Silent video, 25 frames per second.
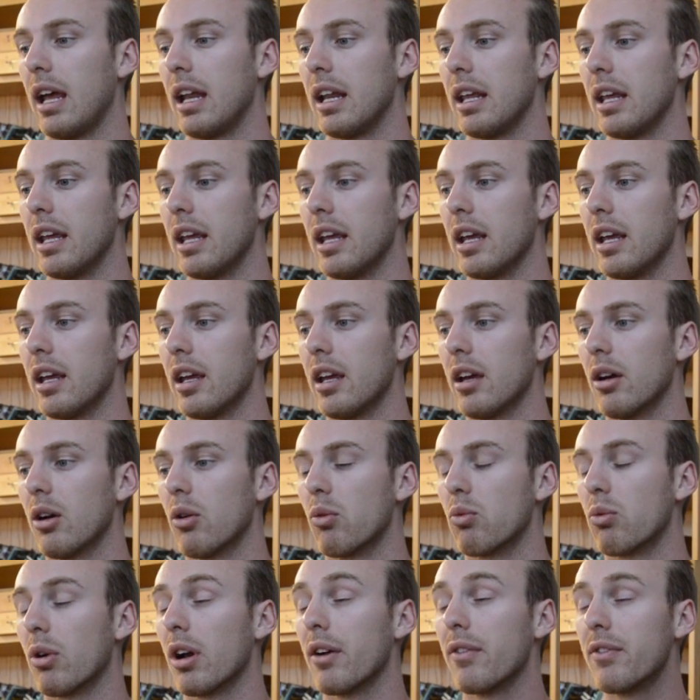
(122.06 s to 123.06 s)
any
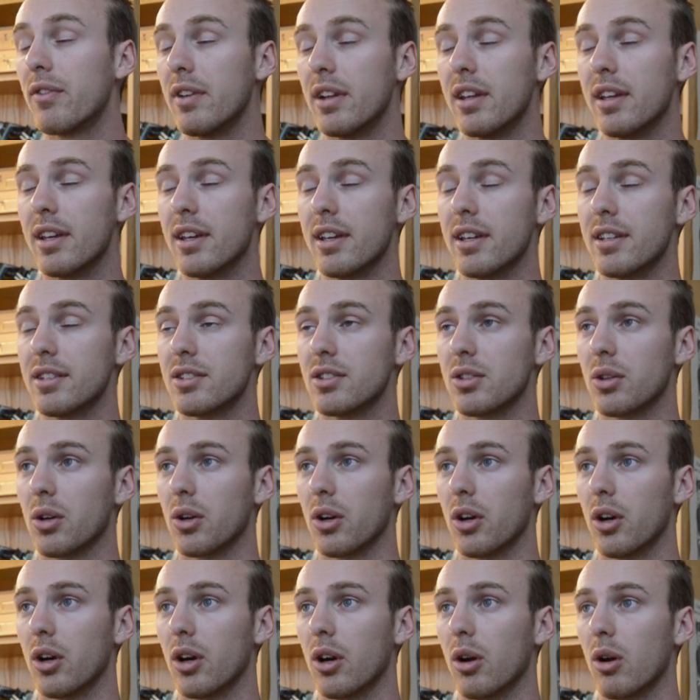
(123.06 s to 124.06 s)
roughness
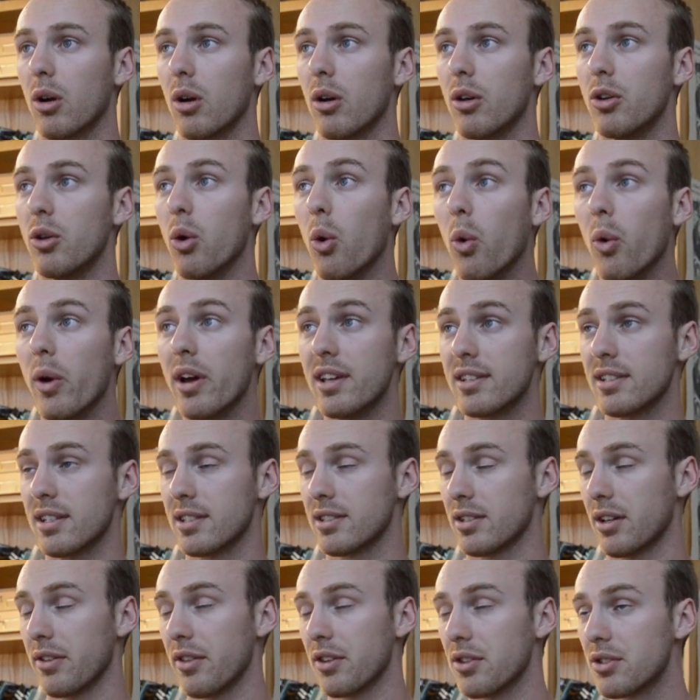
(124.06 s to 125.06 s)
or noise
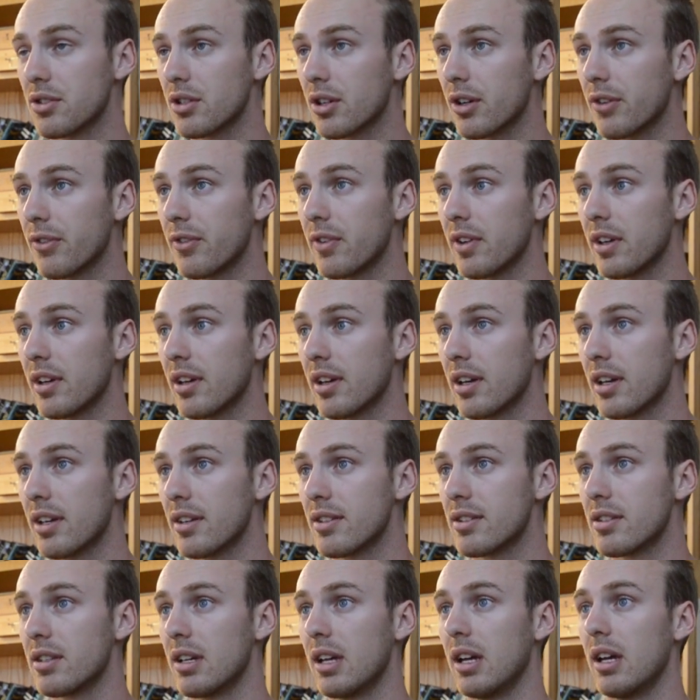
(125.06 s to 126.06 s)
that's on the
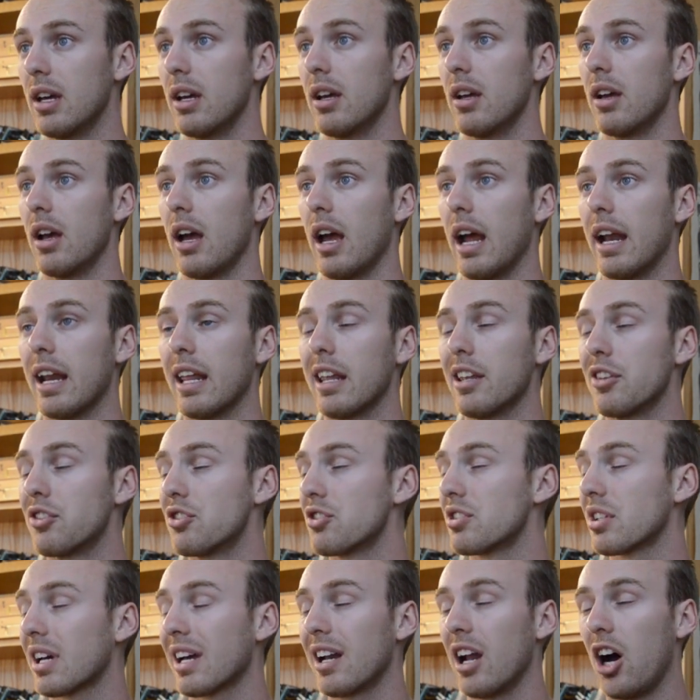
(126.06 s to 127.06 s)
surface, any
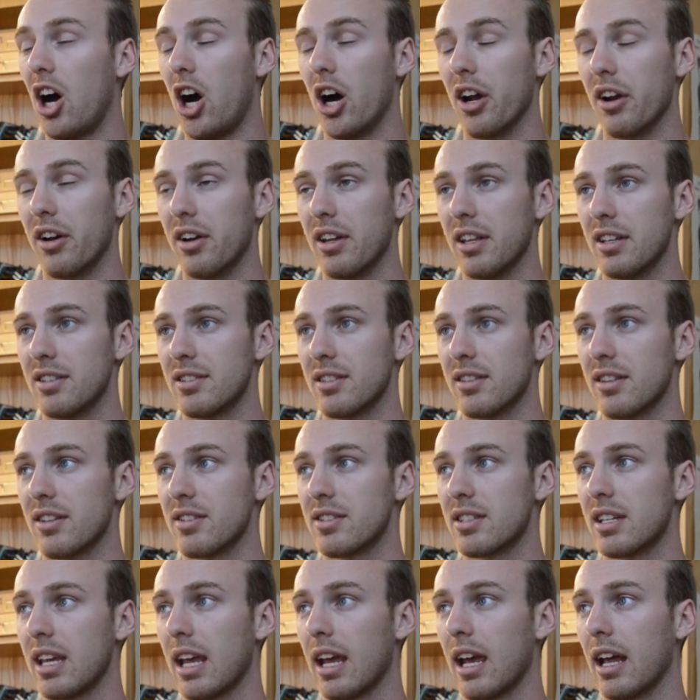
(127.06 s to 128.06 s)
just kind of oddities in the
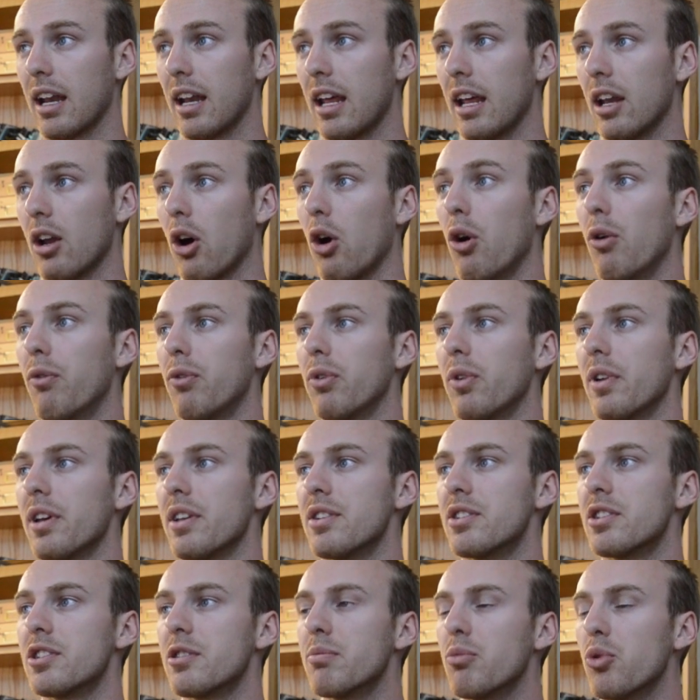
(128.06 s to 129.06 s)
scan, and hopefully
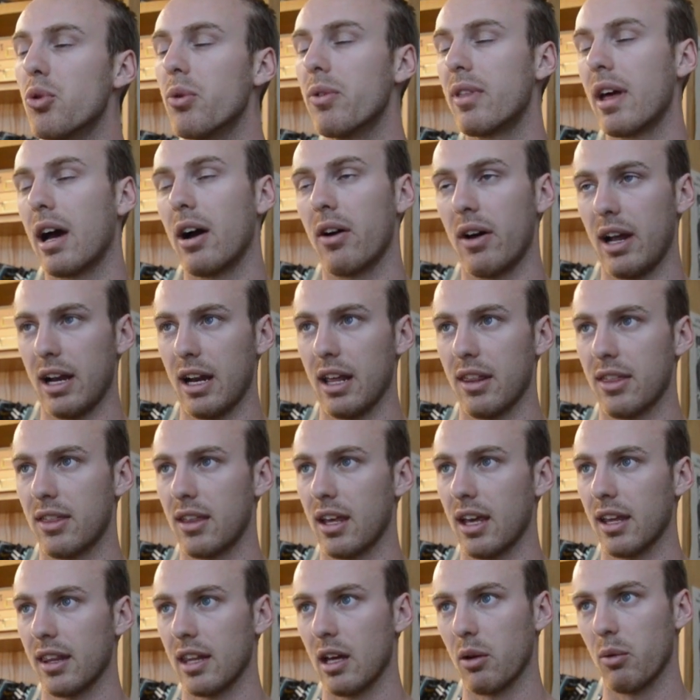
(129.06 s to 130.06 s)
smooth out
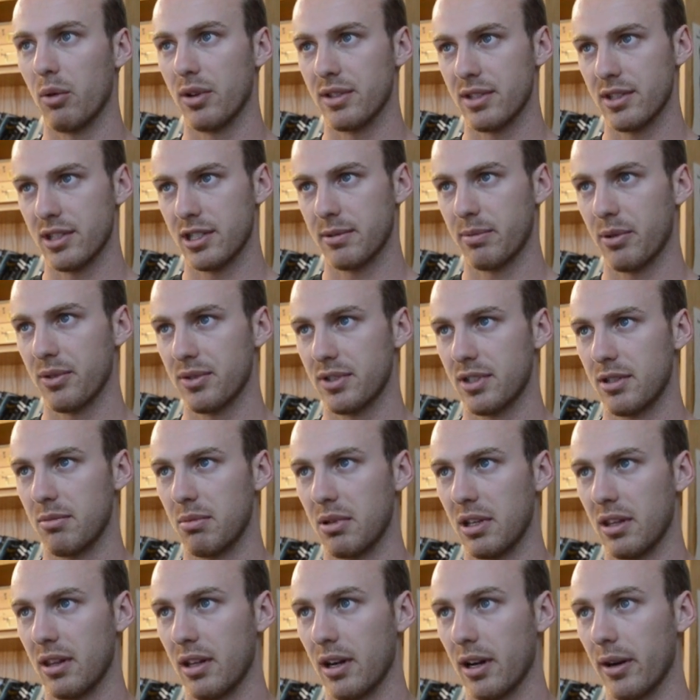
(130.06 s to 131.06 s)
anything that wasn't supposed to
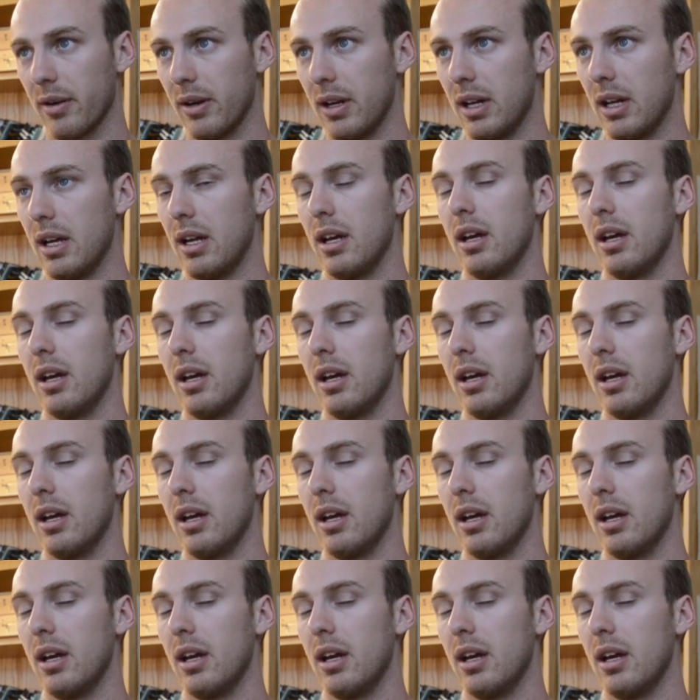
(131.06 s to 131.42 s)
be there.